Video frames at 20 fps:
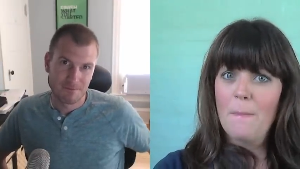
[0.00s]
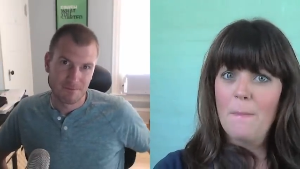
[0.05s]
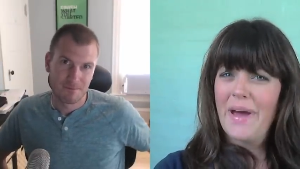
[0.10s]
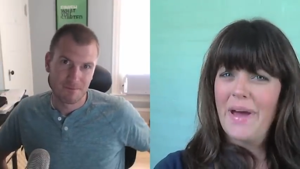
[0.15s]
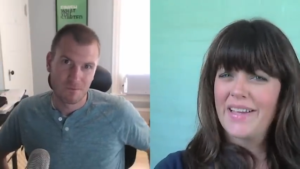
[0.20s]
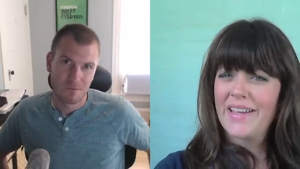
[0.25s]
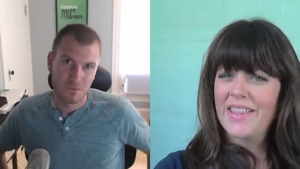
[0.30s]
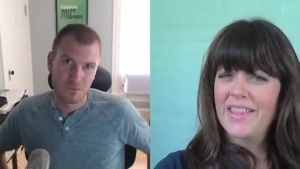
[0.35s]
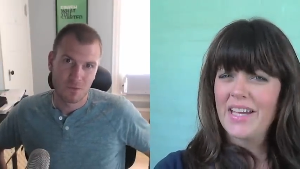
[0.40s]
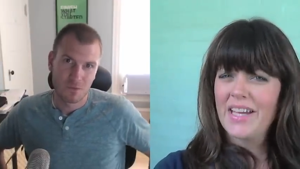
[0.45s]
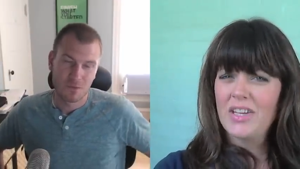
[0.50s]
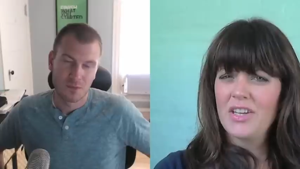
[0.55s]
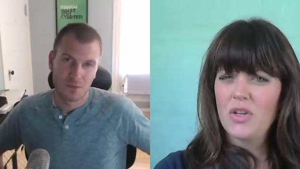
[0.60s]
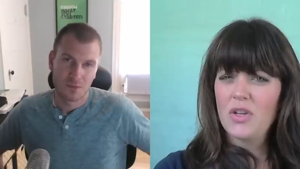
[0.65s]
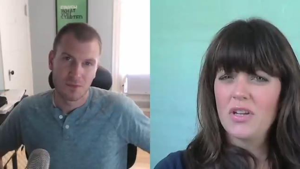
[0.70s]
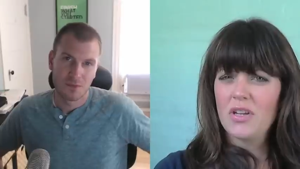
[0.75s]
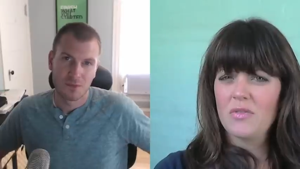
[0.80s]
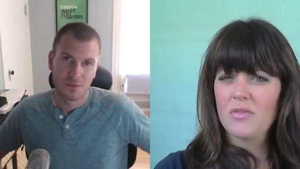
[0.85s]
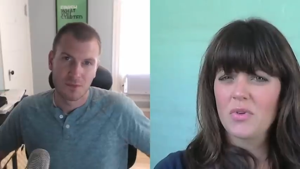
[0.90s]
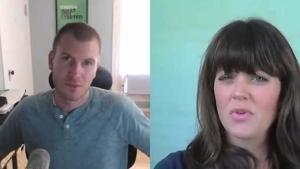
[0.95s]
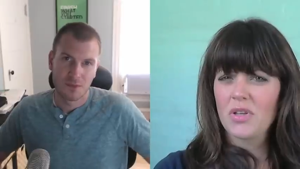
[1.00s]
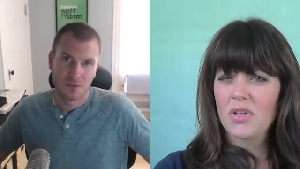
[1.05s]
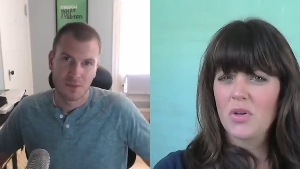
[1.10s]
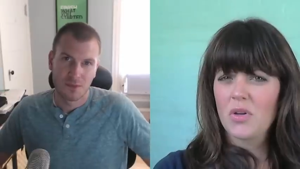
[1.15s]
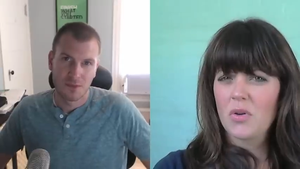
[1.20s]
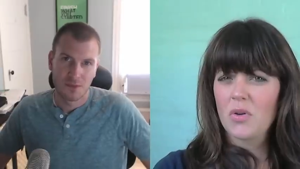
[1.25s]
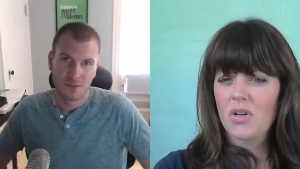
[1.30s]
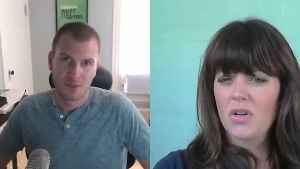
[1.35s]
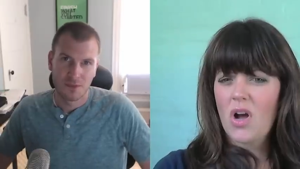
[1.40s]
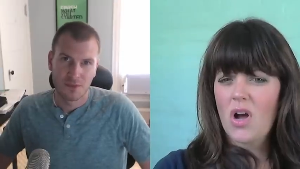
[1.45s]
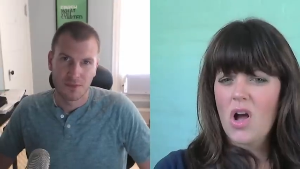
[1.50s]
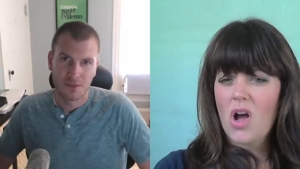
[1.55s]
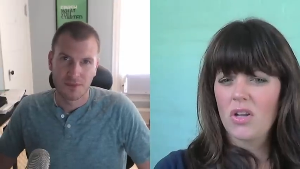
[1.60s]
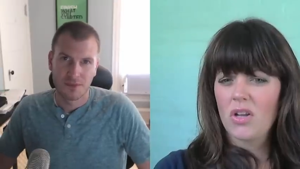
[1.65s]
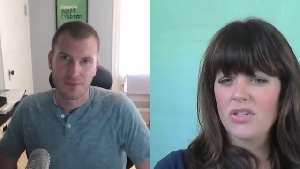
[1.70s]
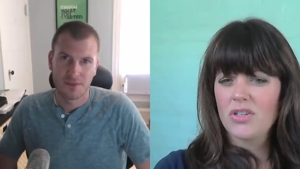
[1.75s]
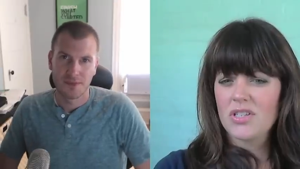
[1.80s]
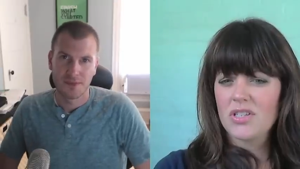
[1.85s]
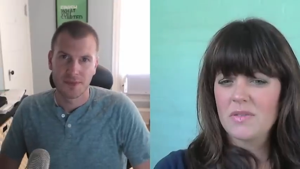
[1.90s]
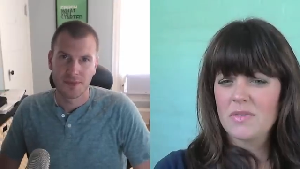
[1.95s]
Speaker 1: back then you didn't really go to
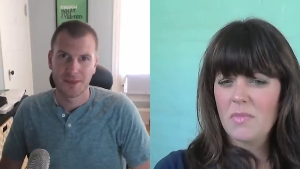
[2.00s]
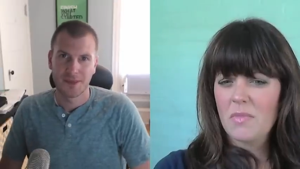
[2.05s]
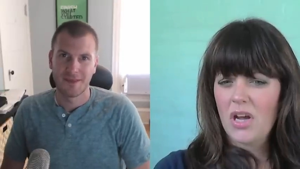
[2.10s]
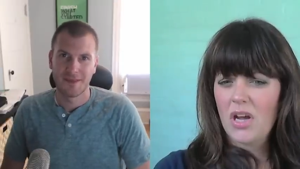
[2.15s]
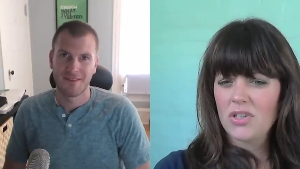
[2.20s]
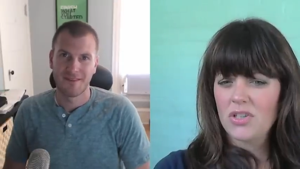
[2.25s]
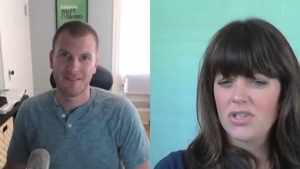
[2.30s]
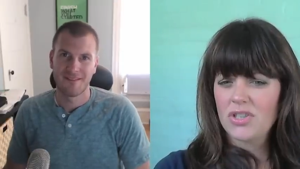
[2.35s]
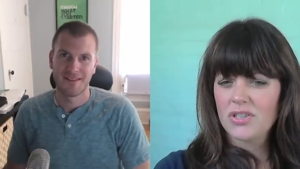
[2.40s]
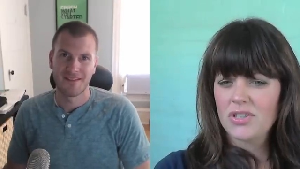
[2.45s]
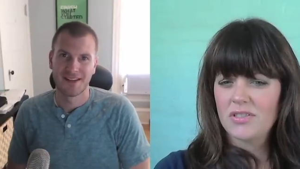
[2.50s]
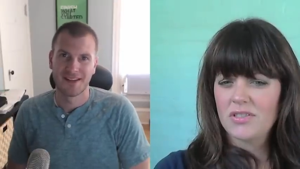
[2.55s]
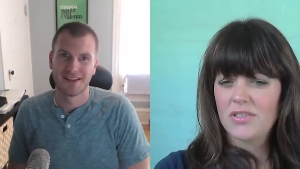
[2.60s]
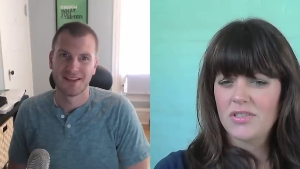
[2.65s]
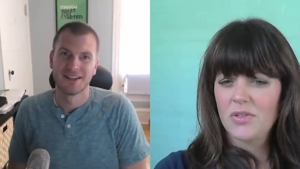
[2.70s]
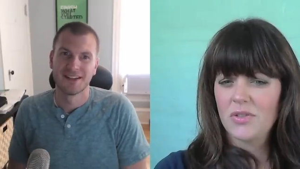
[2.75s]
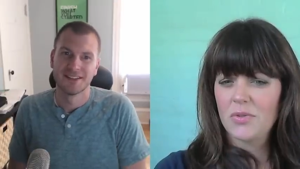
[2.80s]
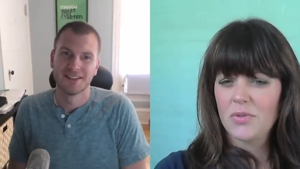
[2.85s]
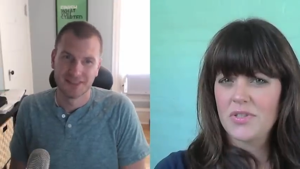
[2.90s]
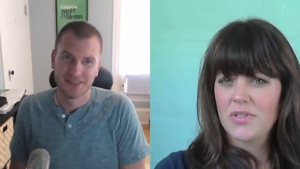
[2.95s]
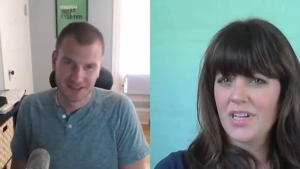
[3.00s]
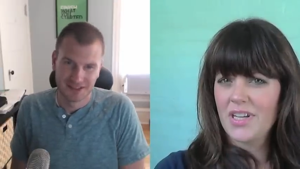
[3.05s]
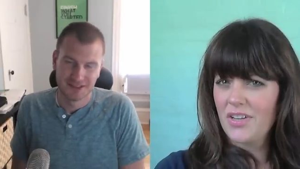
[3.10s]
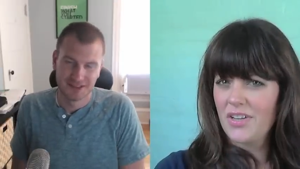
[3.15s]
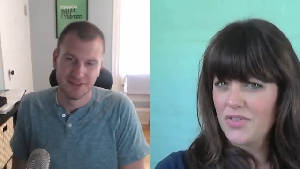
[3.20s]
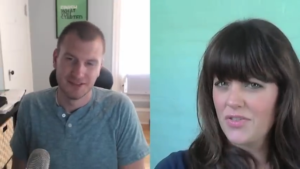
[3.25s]
college as much to study